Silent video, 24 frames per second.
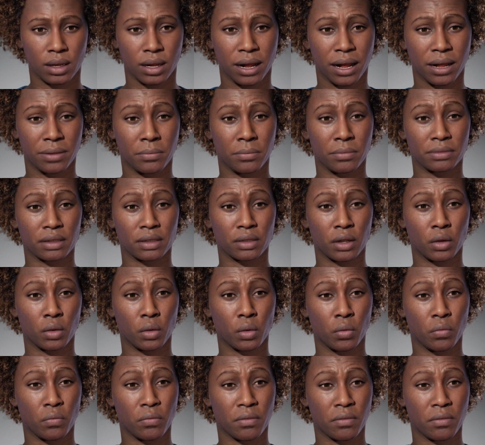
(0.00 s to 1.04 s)
I'm so
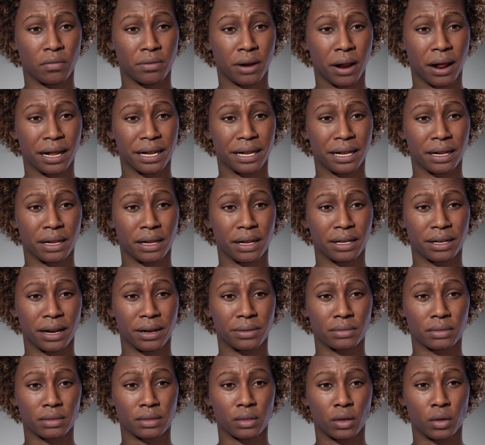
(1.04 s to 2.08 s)
frightened,
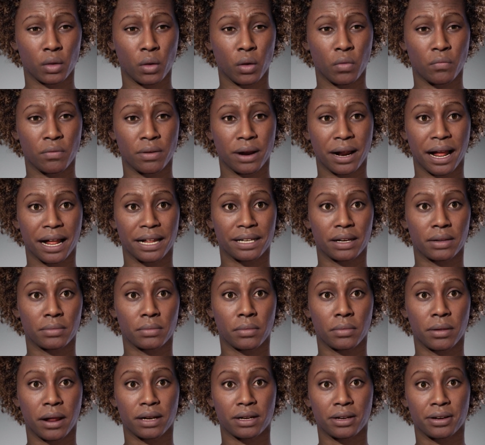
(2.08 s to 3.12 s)
I'm
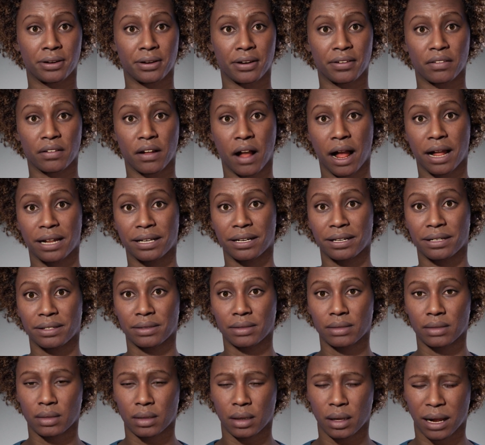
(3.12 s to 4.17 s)
so afraid,
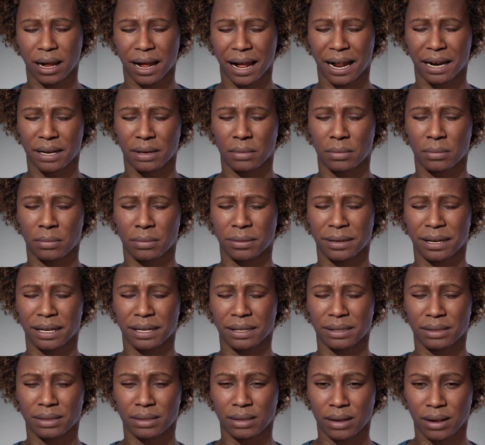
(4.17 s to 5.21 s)
I'm petrified. Help me,
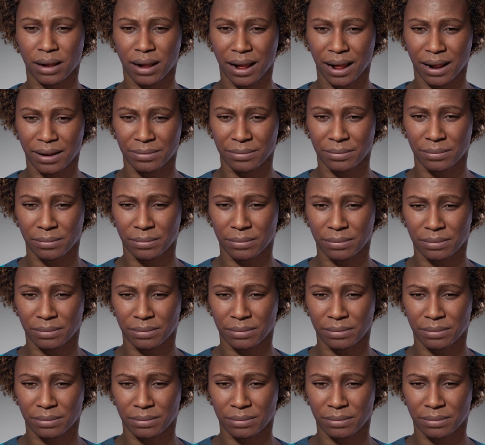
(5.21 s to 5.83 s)
help!